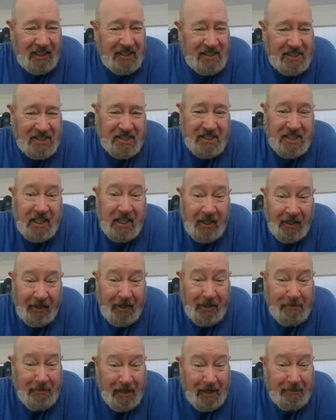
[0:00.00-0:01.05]

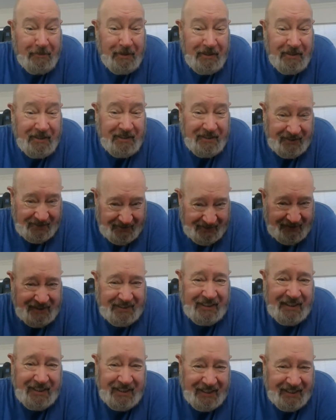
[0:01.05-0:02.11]
scary, baby.
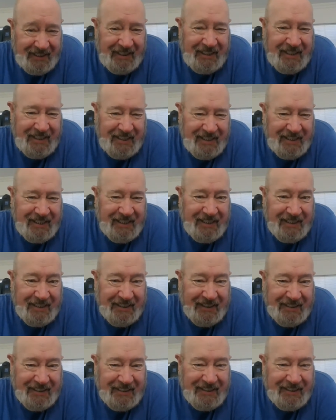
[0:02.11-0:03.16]

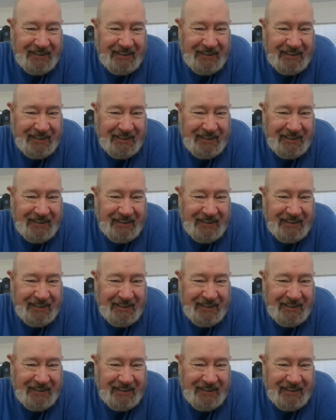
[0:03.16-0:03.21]
Yeah.